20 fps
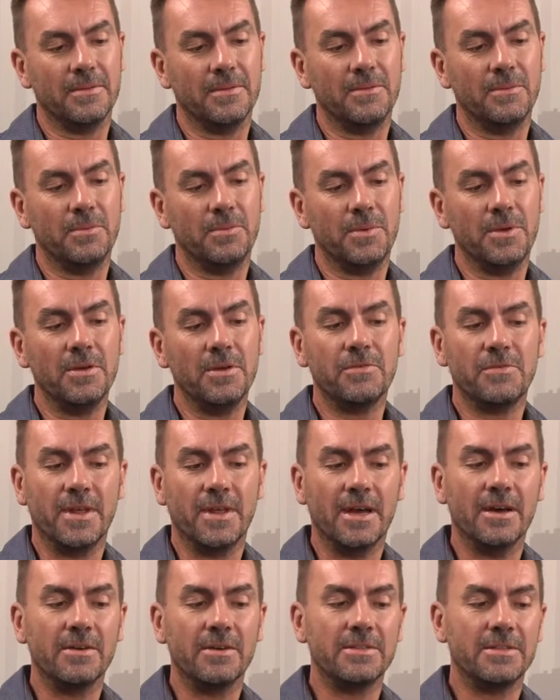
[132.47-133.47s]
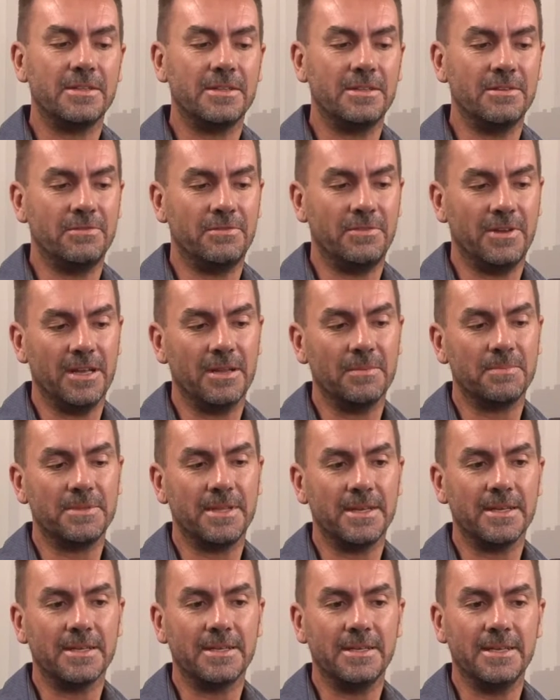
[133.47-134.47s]
We've now developed
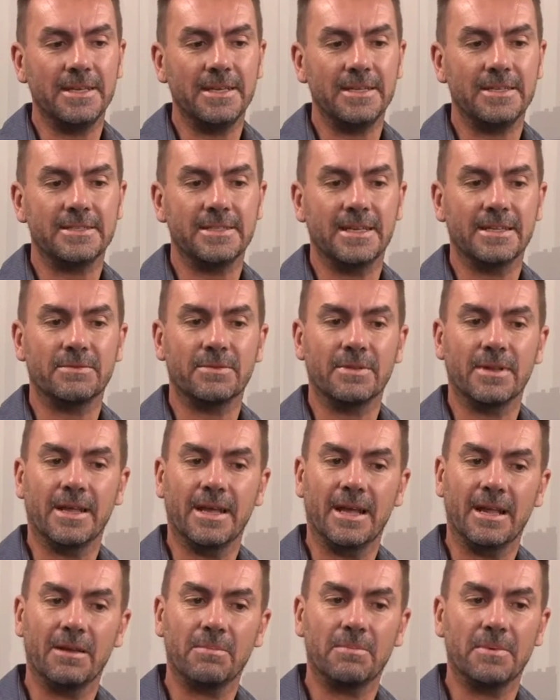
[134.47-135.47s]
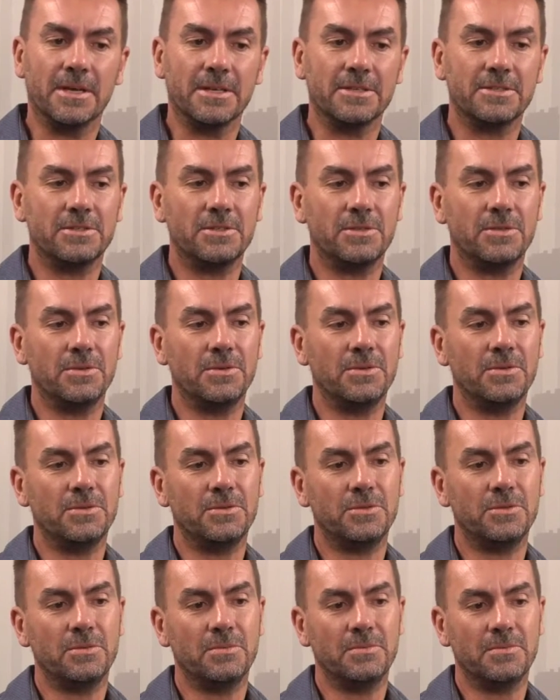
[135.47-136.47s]
techniques that will help us to